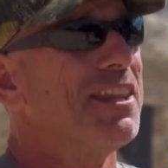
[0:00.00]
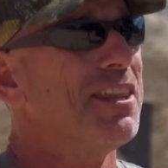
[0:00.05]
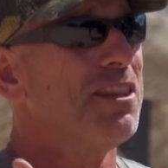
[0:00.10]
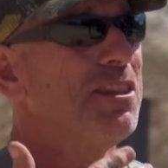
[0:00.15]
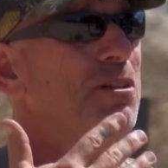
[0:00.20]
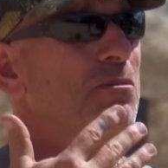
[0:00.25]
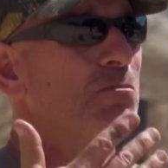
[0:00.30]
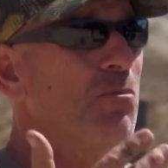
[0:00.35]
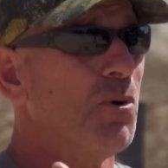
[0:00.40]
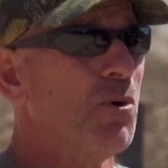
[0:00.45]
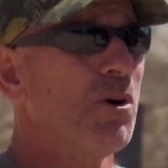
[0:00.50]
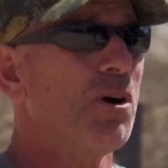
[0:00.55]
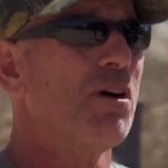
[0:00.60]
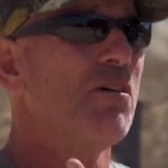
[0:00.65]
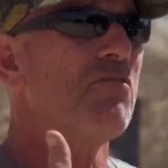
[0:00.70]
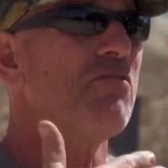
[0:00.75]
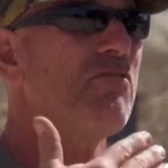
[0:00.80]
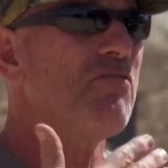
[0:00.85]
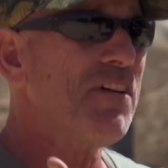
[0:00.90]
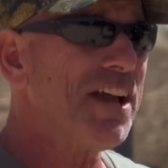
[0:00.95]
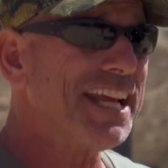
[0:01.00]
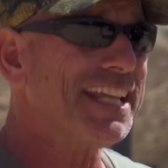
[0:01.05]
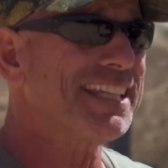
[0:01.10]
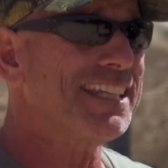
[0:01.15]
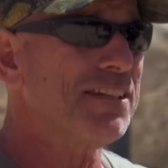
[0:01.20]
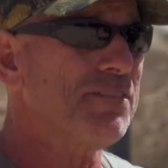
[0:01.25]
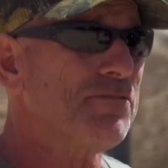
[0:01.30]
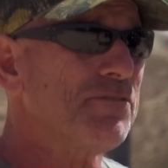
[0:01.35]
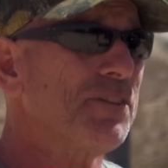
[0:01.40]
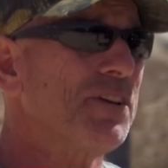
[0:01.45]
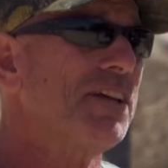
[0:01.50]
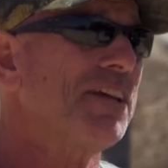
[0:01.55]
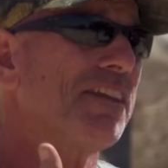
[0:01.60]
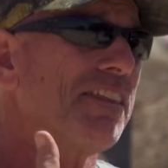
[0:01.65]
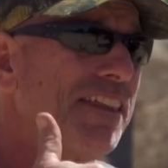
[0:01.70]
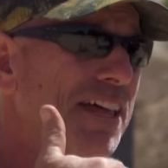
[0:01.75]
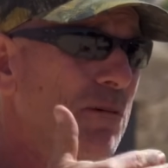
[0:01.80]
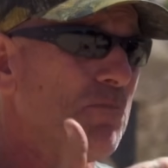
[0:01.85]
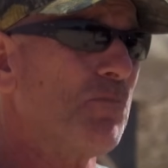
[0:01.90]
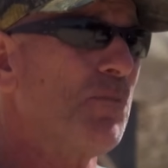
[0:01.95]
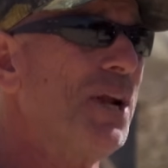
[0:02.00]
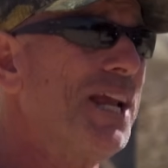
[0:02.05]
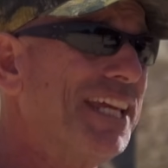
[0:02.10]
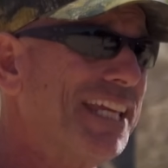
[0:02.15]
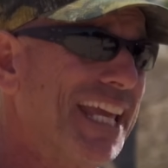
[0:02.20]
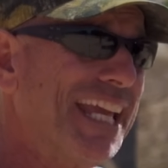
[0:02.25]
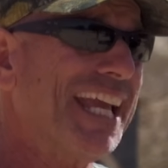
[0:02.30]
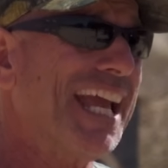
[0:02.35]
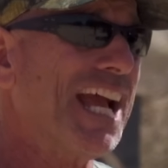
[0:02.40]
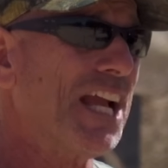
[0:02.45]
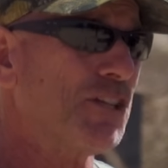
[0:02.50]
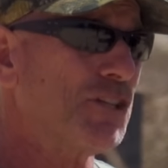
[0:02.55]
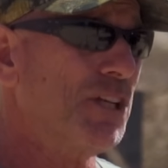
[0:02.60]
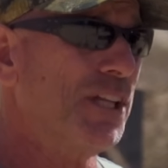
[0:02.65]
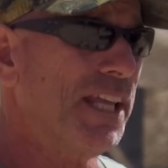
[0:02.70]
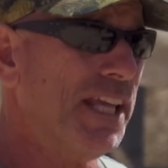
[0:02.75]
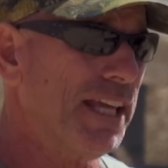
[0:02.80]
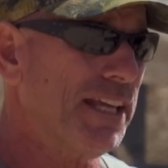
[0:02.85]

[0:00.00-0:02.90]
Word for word: the more effective that braking action